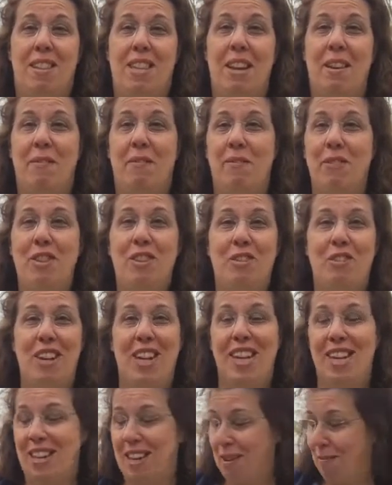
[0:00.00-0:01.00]

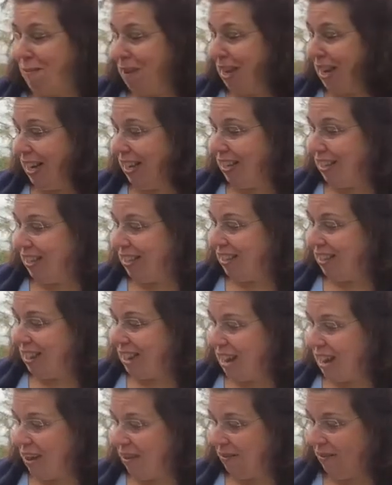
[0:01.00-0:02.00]
self-restraint I'm knitting this
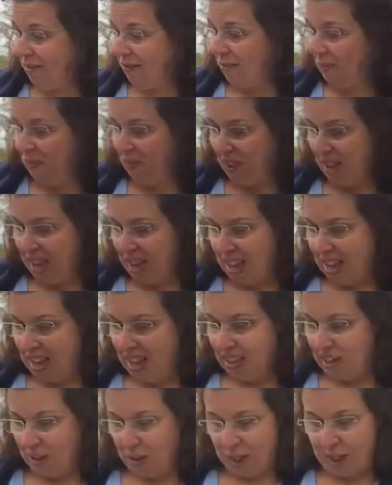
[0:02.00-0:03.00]
now
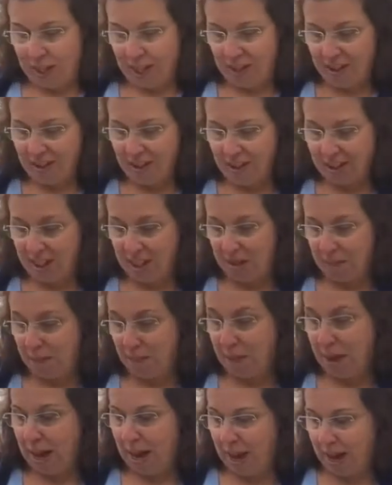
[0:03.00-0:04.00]
so here is the
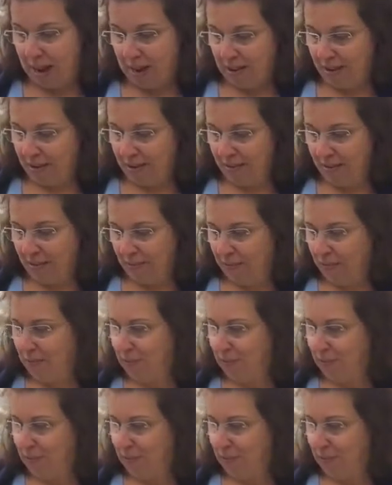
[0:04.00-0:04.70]
pattern